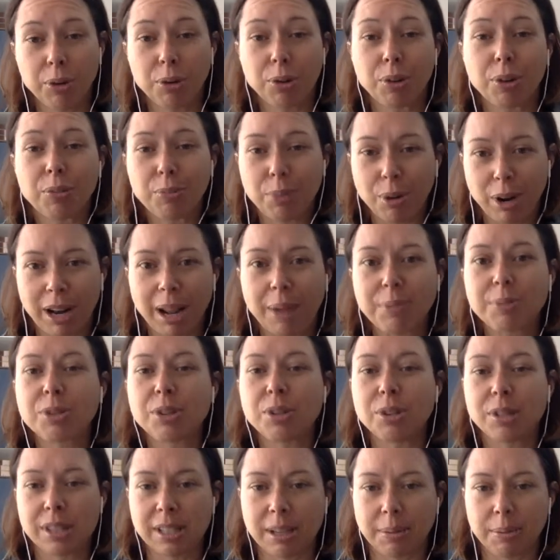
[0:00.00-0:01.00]
organ prolapse to
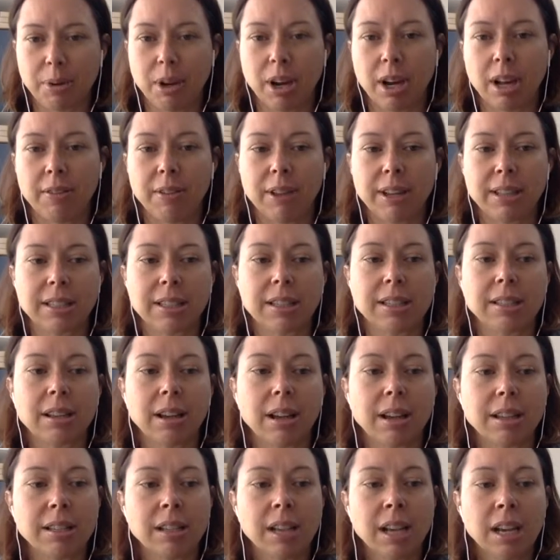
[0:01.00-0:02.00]
do some kind of
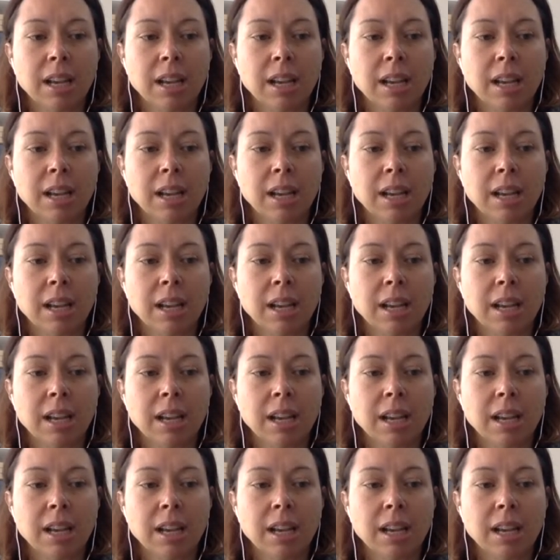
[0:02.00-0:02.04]
exercise.